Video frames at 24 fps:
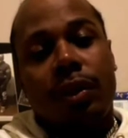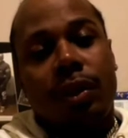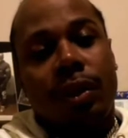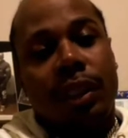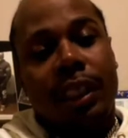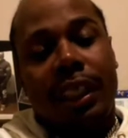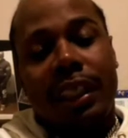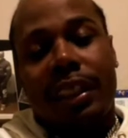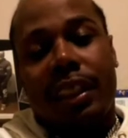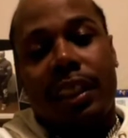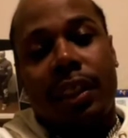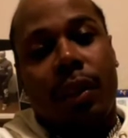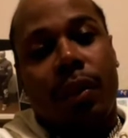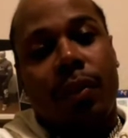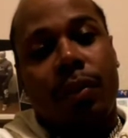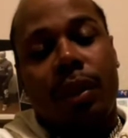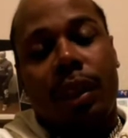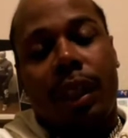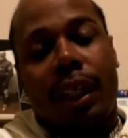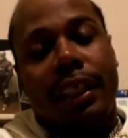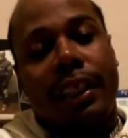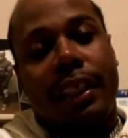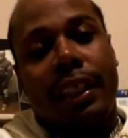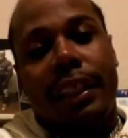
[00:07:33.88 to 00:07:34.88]

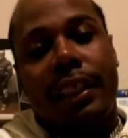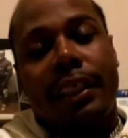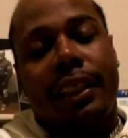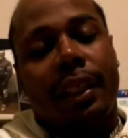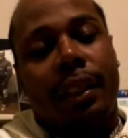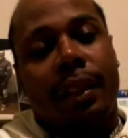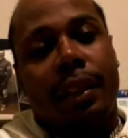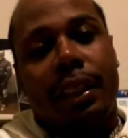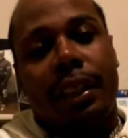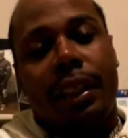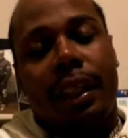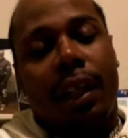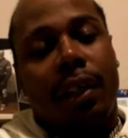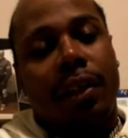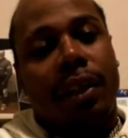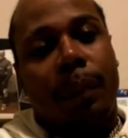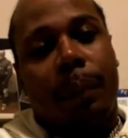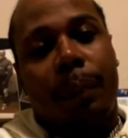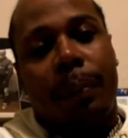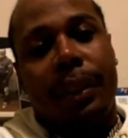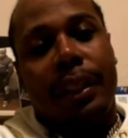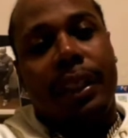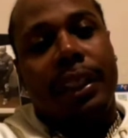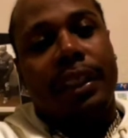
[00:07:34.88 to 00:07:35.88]
It all
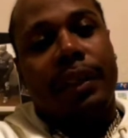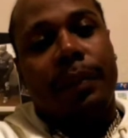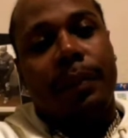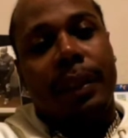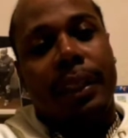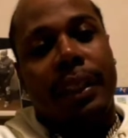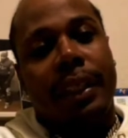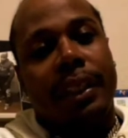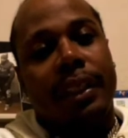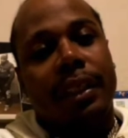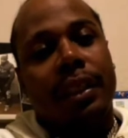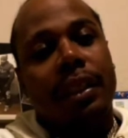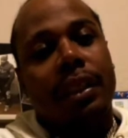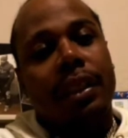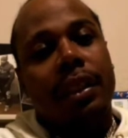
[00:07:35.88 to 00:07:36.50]
depends, man.